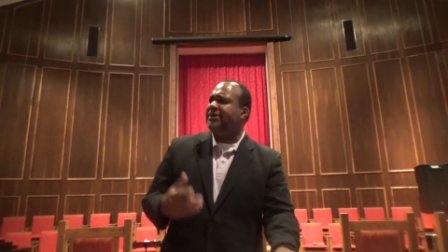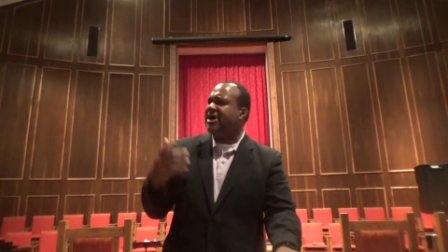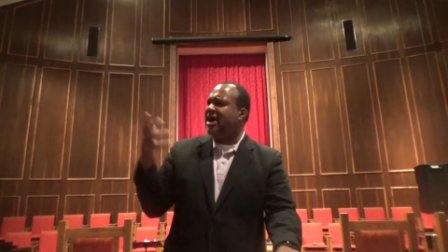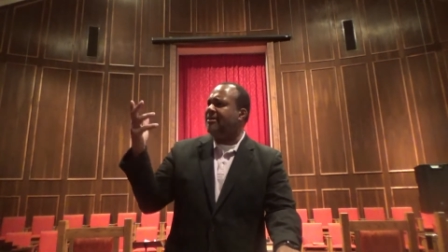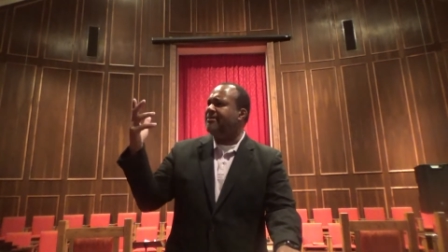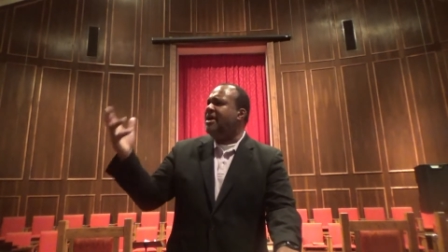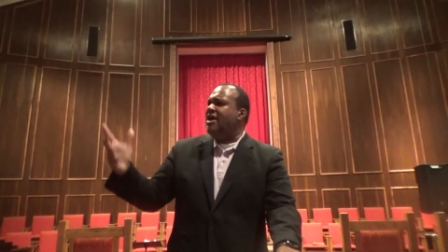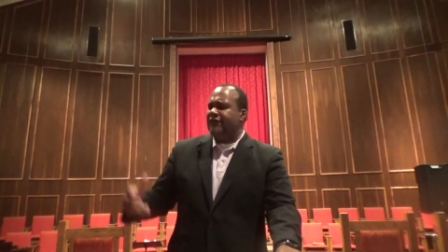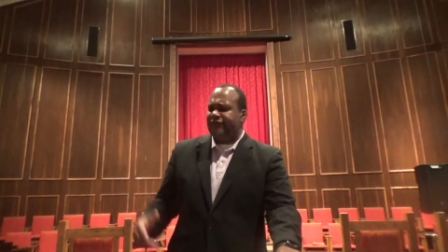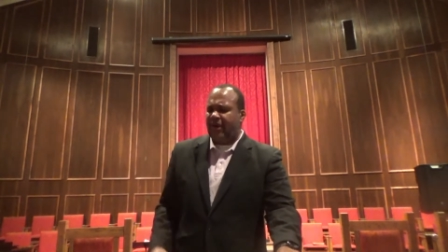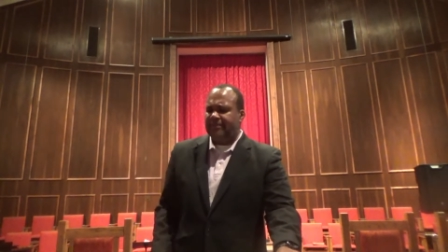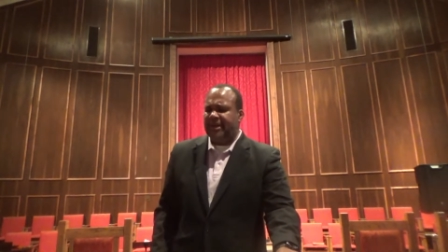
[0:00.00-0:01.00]
come
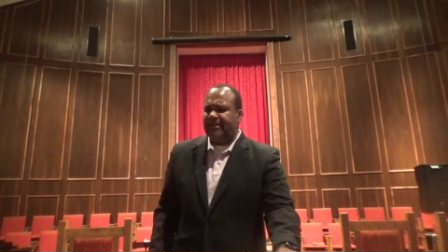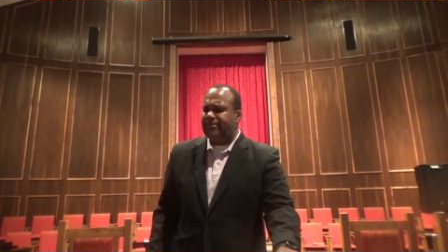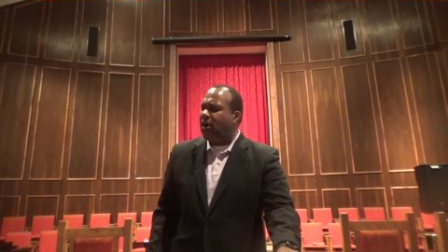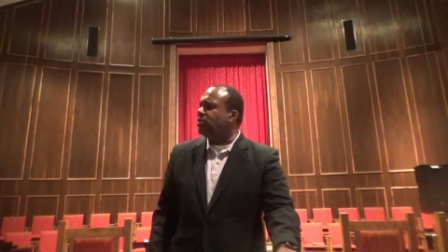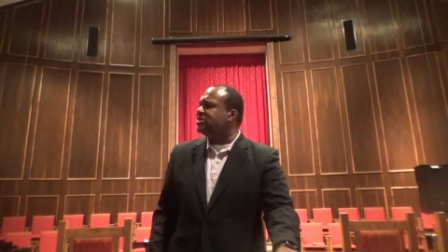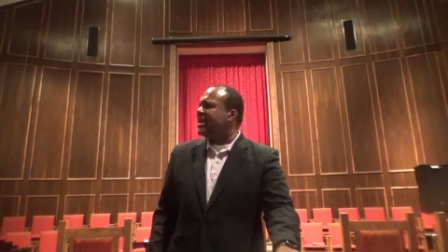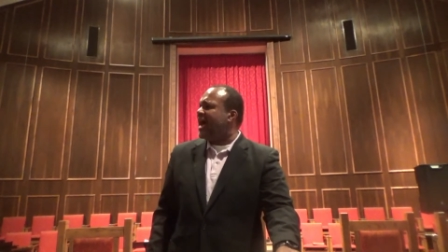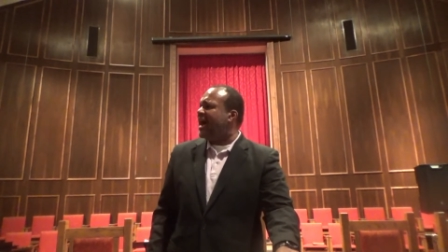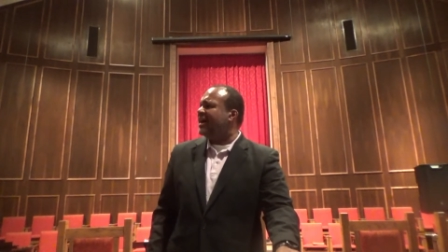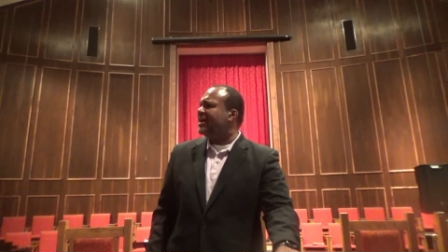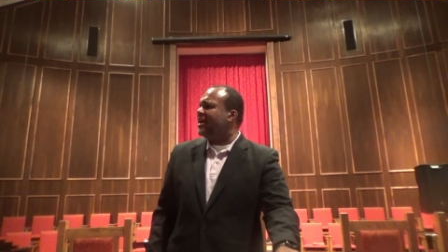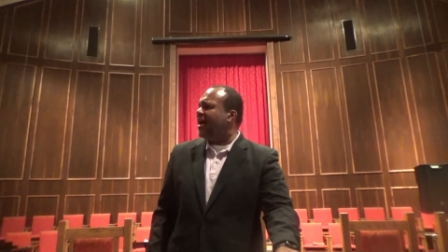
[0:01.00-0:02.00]
from the most
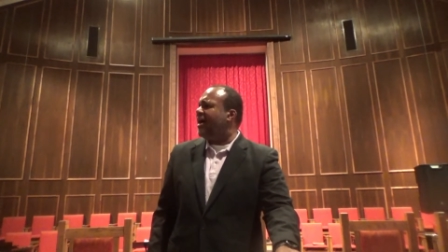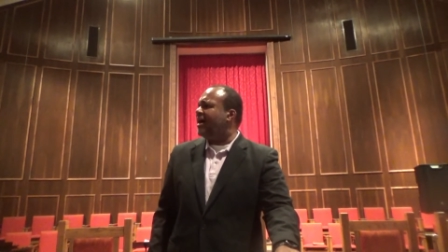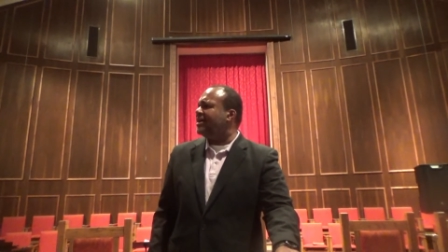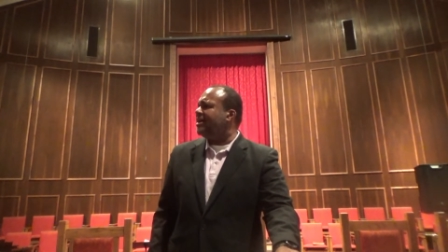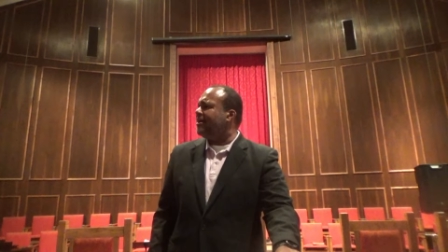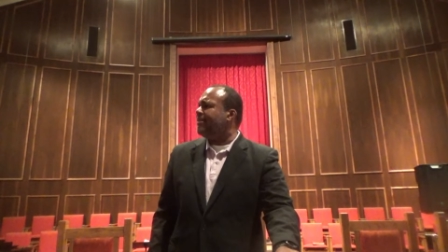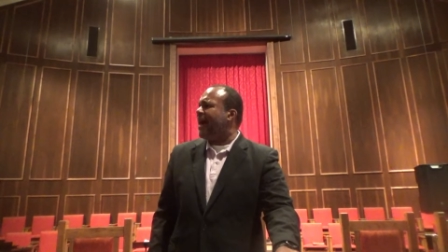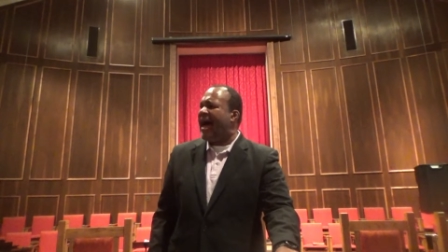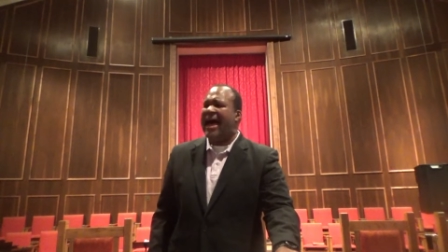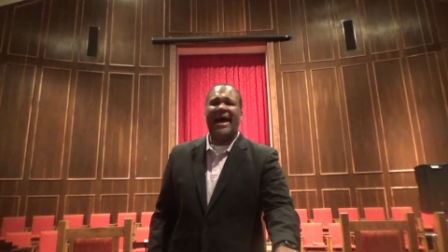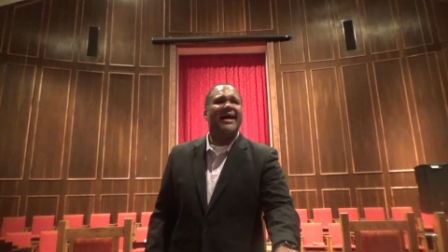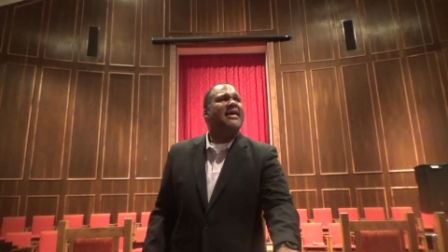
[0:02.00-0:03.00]
high God up
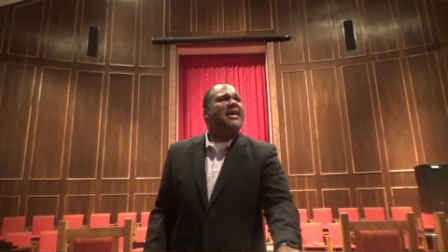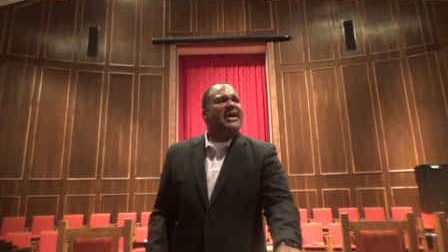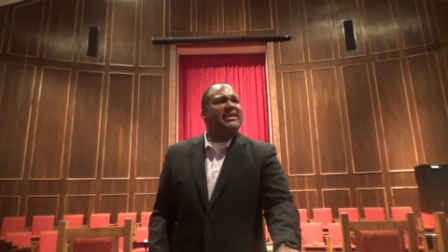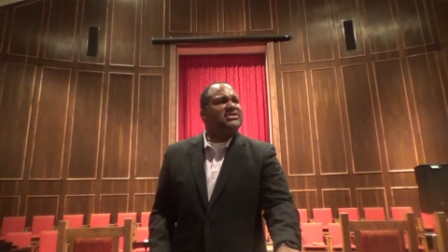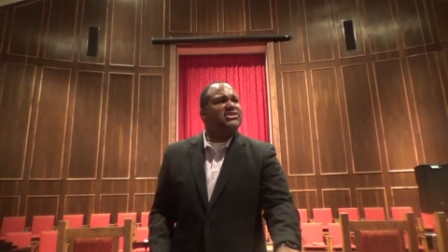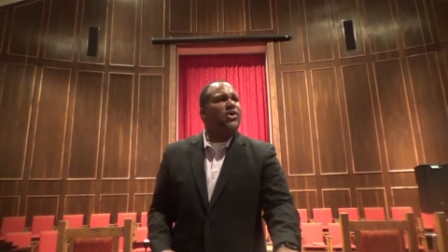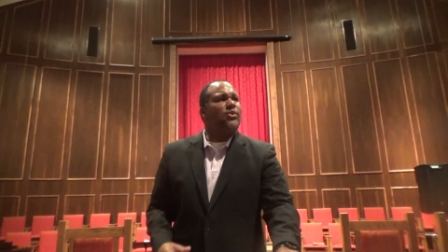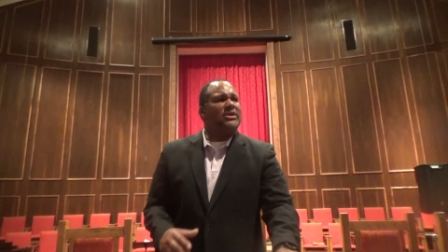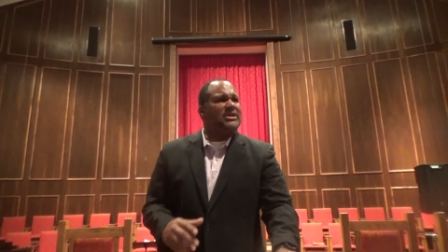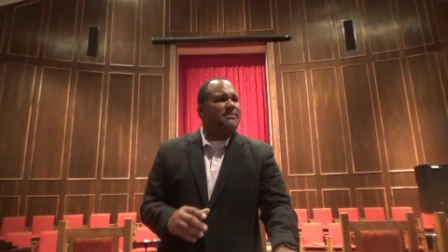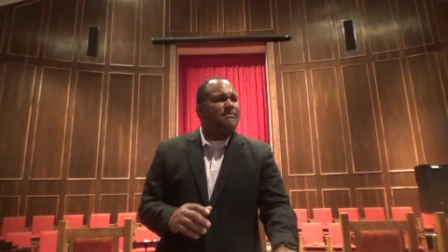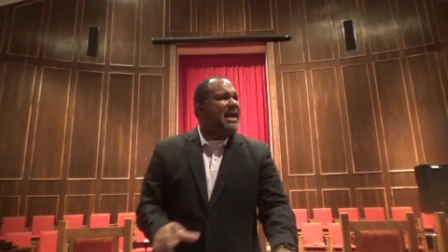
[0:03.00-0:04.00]
high. And so
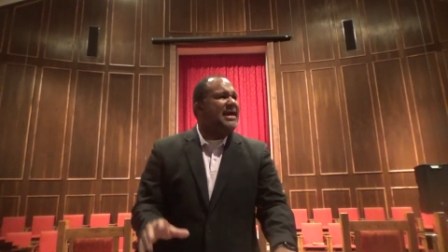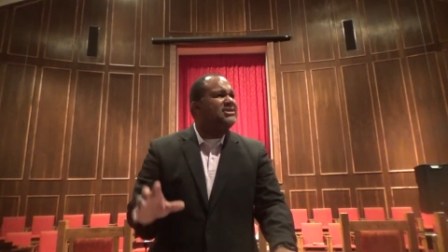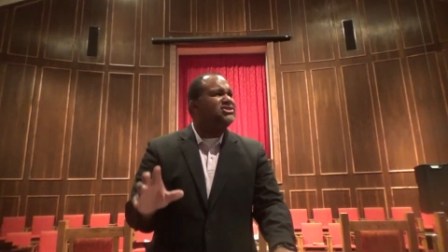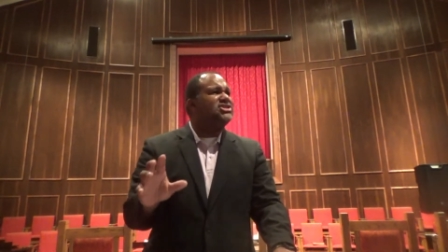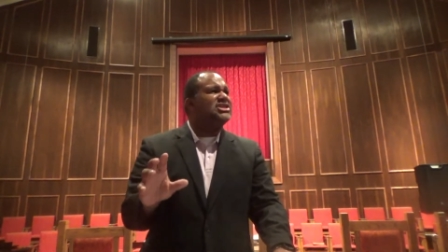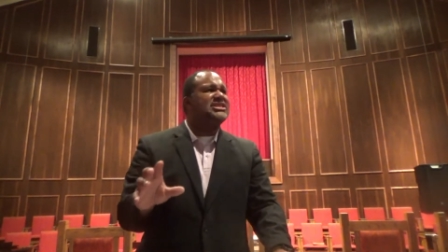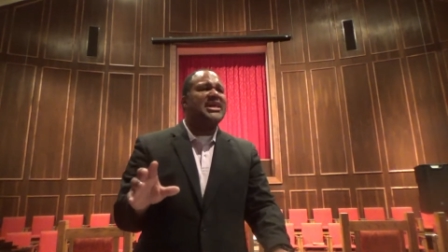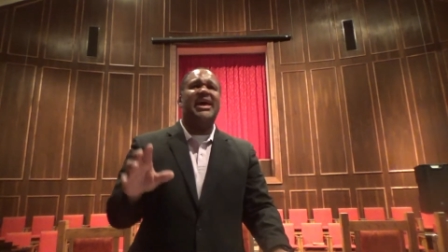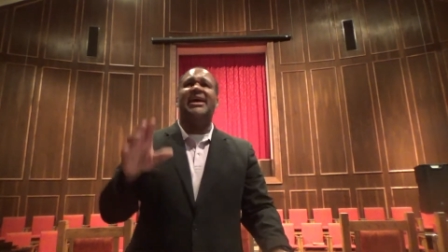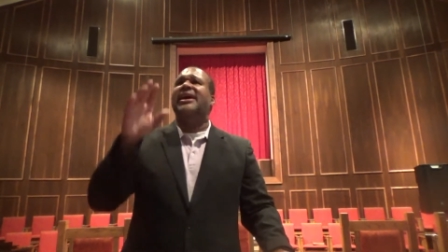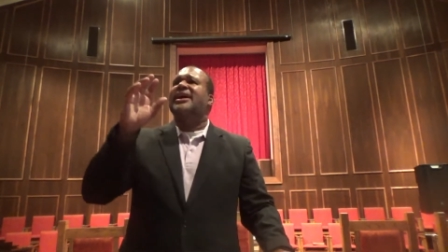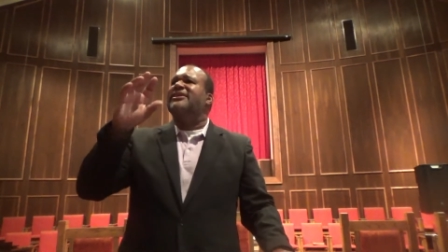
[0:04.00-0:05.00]
when the magistrate
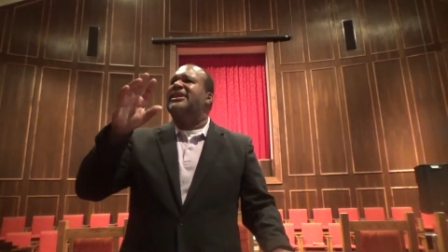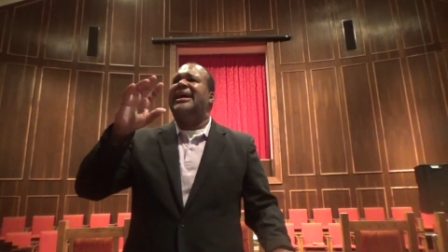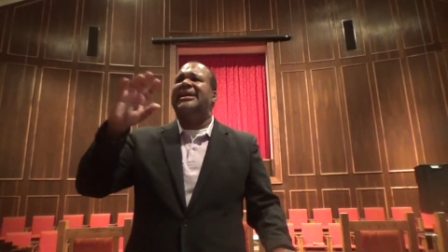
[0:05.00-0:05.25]
said, get